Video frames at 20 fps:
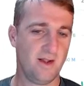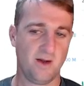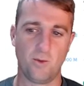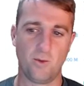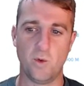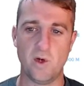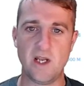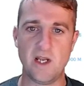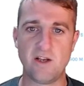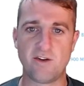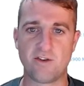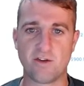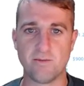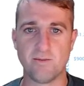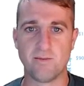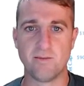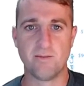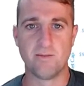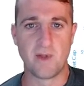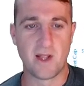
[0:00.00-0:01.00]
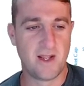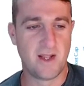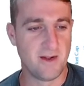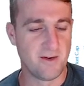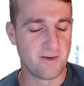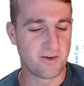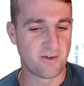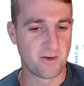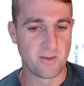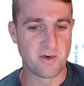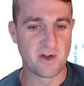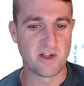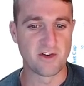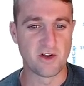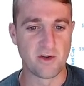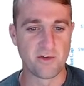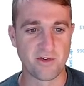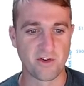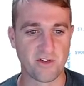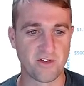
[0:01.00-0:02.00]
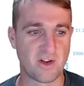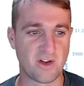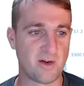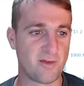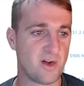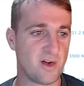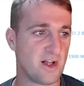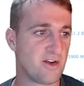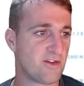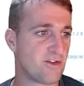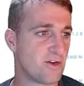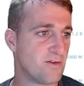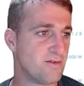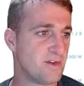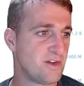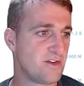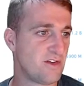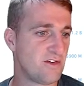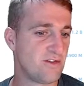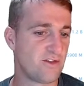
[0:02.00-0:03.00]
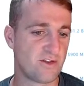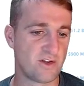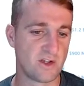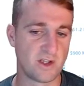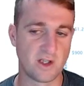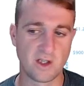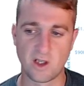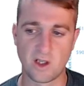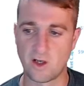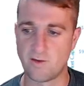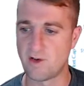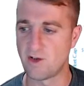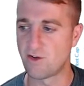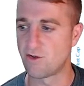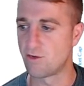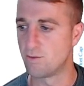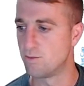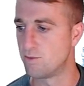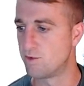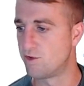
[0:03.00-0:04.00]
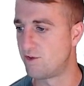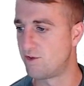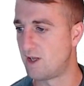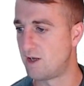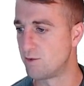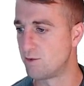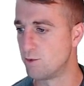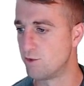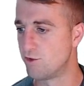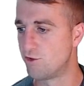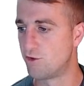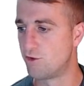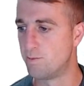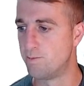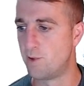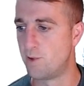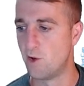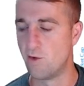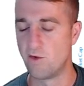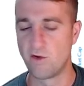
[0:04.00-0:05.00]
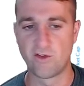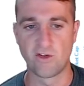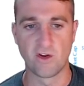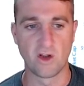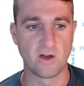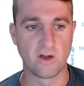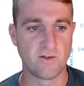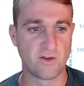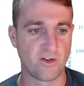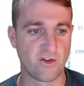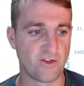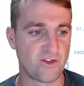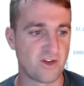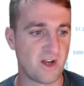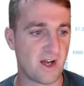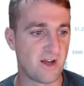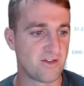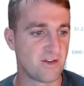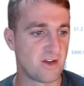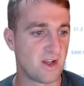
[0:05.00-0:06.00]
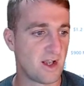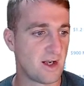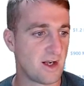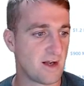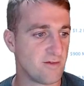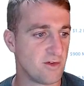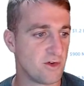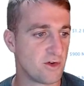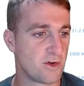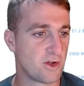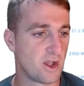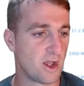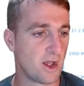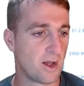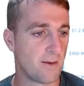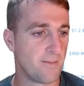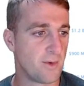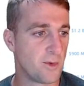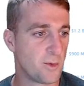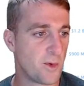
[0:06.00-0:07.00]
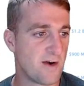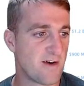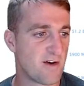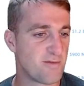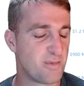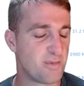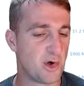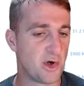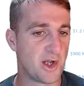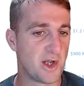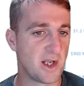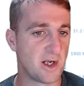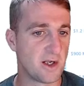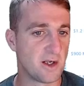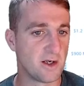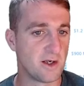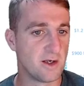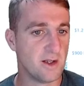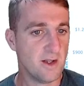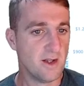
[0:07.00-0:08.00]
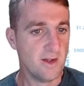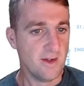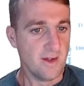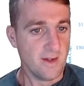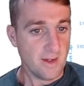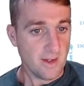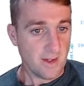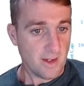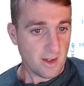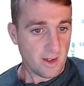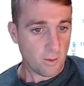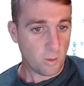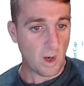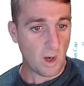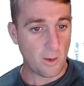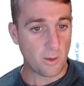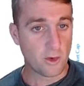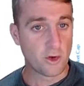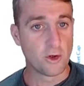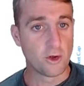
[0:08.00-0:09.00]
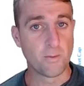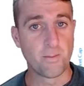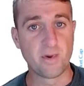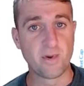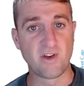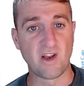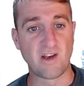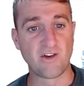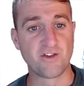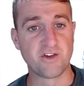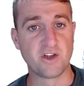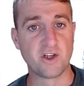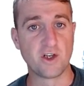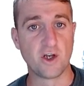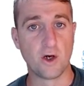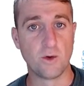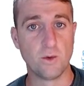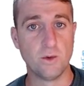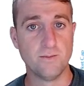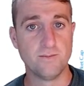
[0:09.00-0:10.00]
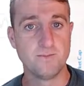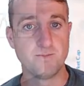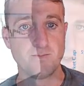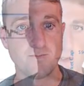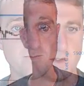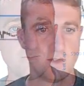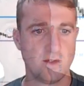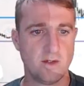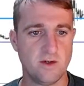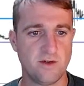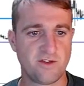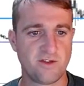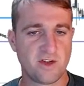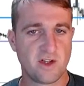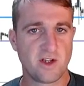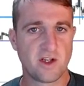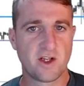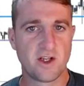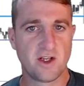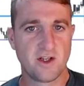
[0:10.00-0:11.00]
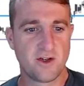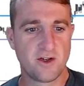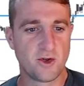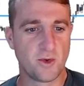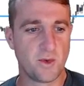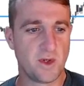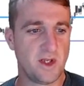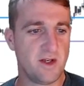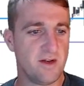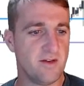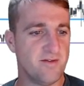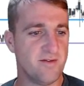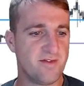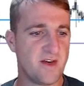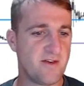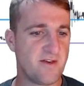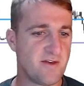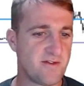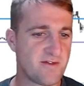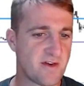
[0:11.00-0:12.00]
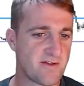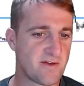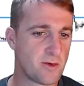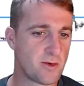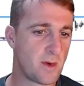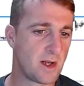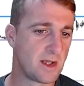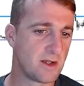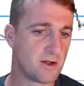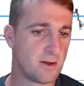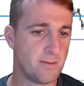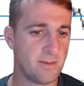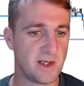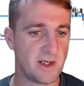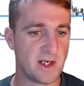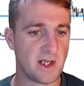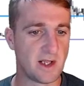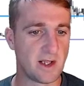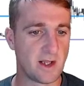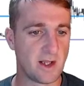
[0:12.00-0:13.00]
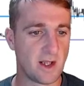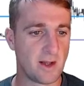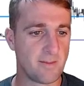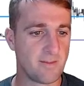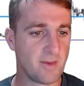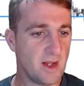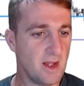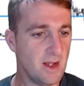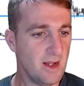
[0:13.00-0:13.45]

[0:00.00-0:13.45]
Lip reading: we need some of these alts to start flying. So this is Zilliqa. That's some stats. We'll just jump over to charts again, have a look at where I've bought in and where we could potentially go. Zilliqa doing very, very well at the minute.